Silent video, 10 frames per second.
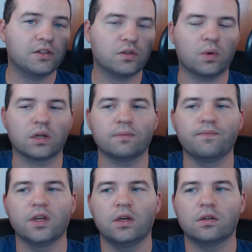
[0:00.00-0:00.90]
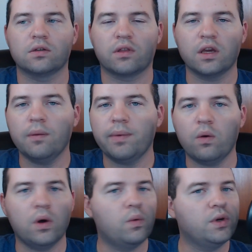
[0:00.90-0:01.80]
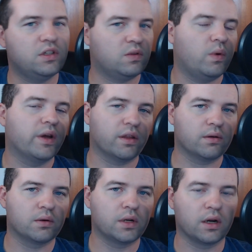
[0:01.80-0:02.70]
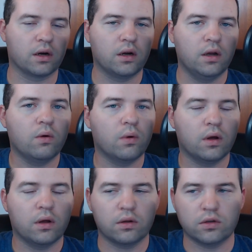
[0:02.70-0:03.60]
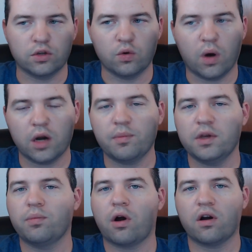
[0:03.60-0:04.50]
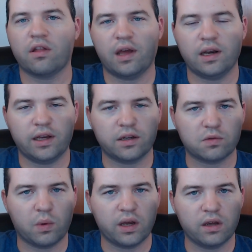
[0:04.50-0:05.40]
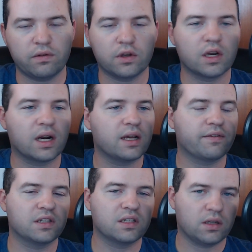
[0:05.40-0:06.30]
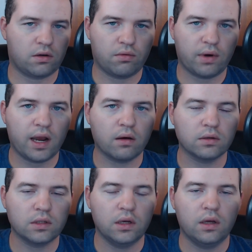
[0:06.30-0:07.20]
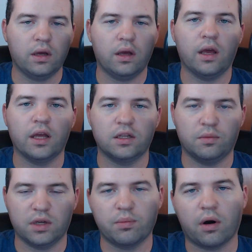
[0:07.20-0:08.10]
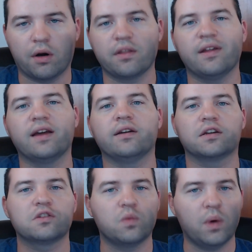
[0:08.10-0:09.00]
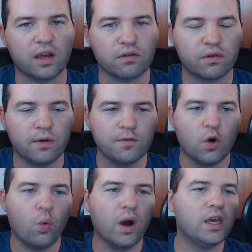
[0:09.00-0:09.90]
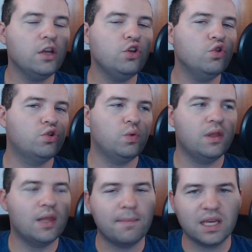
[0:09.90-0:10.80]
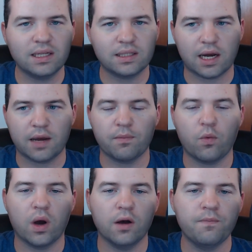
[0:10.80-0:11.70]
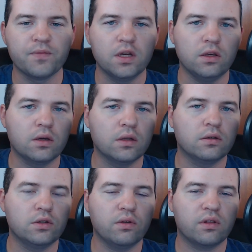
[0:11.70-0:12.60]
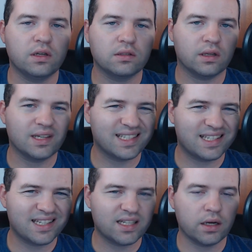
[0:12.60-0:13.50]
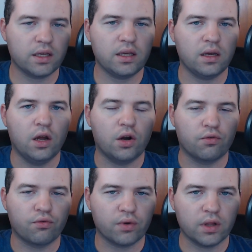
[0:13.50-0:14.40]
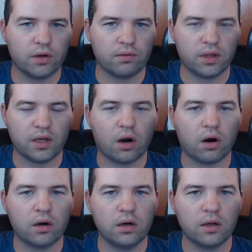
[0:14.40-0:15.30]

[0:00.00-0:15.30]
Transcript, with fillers: one. So think about what we just went through here. Do you want to be a part of that next wave? You're going to have to stick around to be a part of that next wave. What can you do in the meantime? Well, you can do things like study really, really hard.